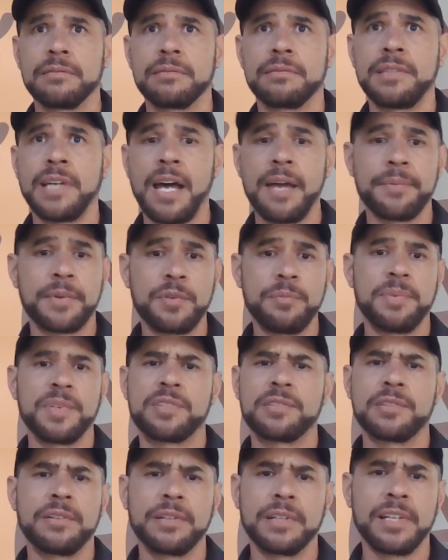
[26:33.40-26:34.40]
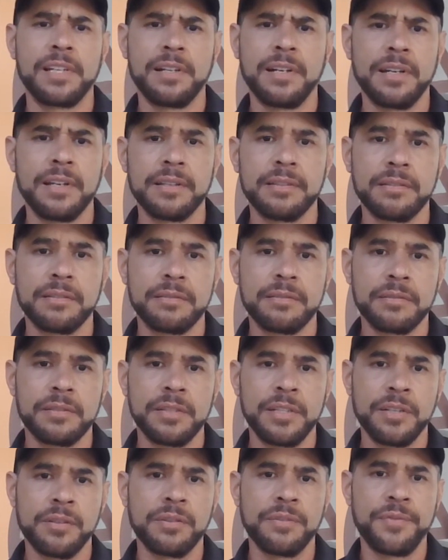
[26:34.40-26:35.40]
time could be shortened a lot,
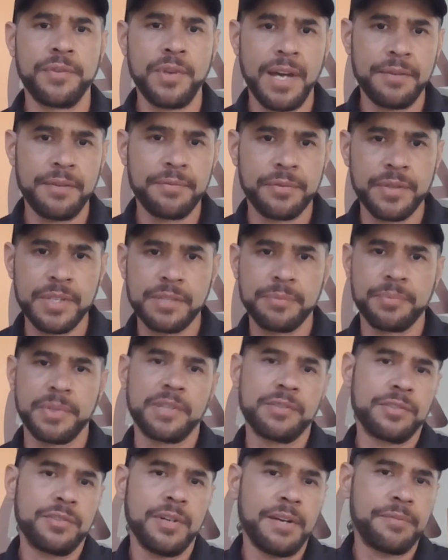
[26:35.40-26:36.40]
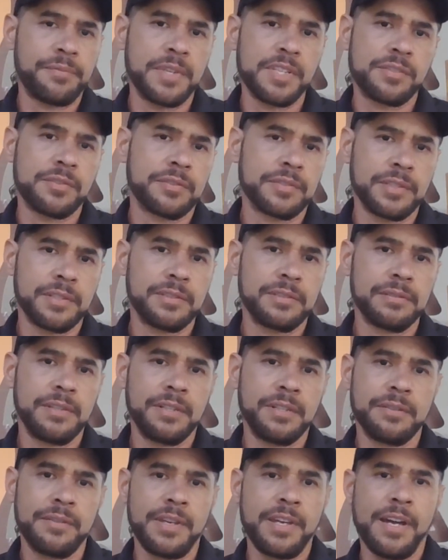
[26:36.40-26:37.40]
if you have, because you have resources,
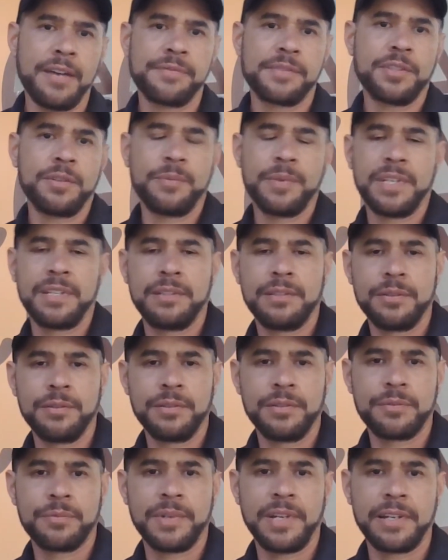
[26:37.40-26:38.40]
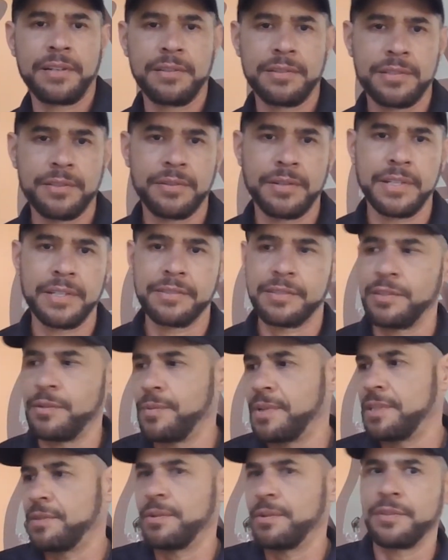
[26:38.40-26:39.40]
you have someone doing your regulatory,
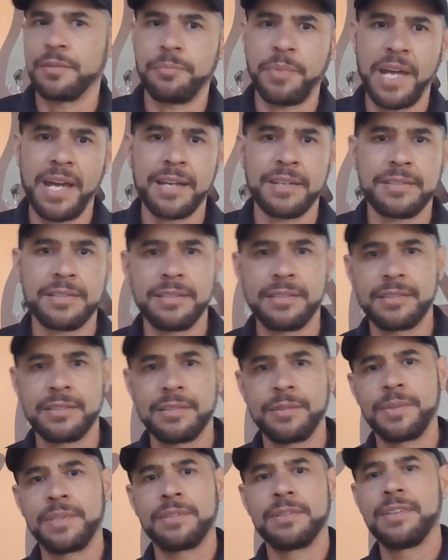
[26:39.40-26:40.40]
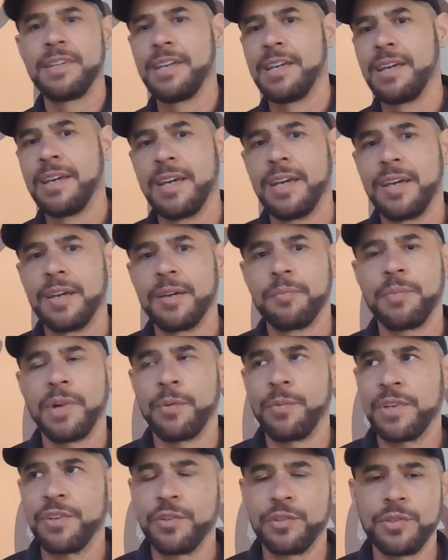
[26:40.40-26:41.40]
someone doing your packaging,
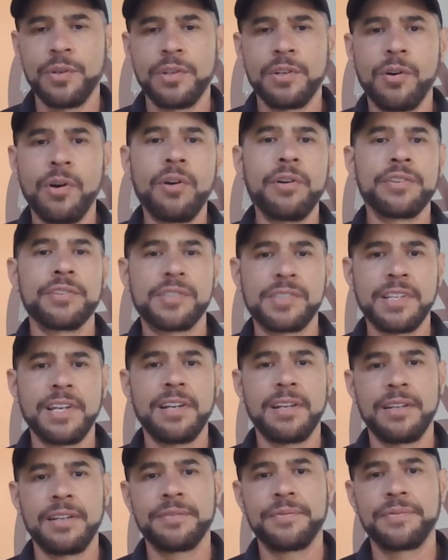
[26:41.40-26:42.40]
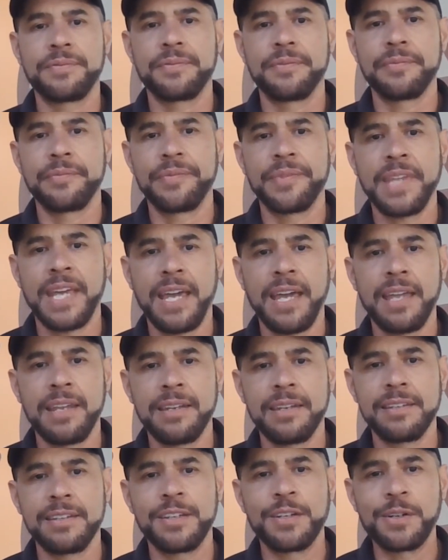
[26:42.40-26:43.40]
but when you're doing all yourself,
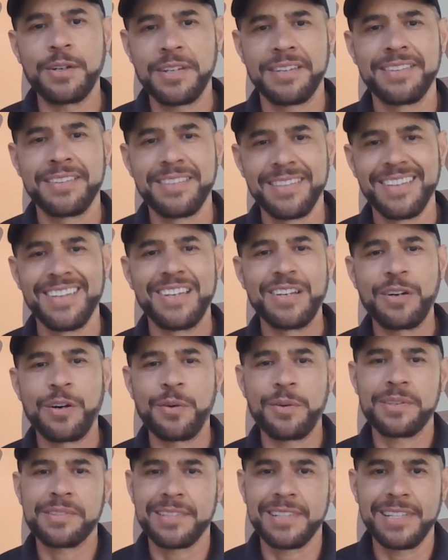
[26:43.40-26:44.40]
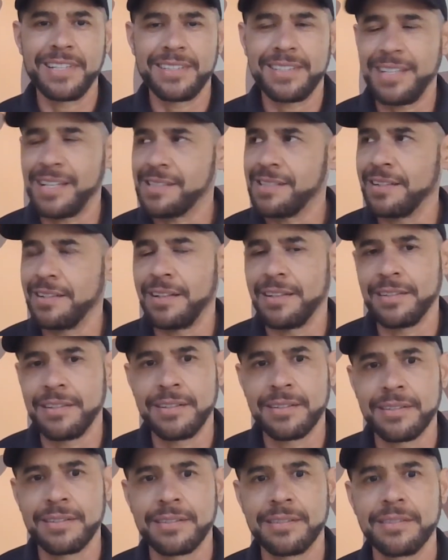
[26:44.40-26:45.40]
then, obviously it takes a lot
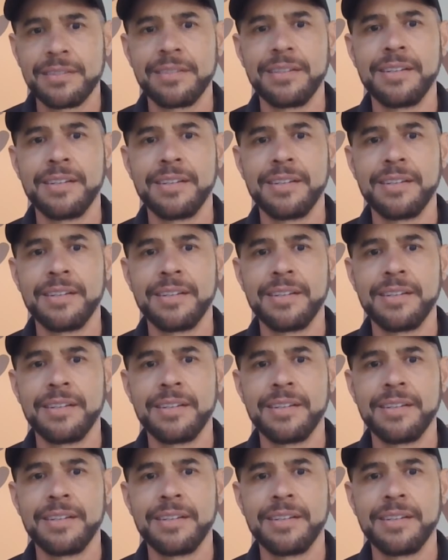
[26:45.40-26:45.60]
longer.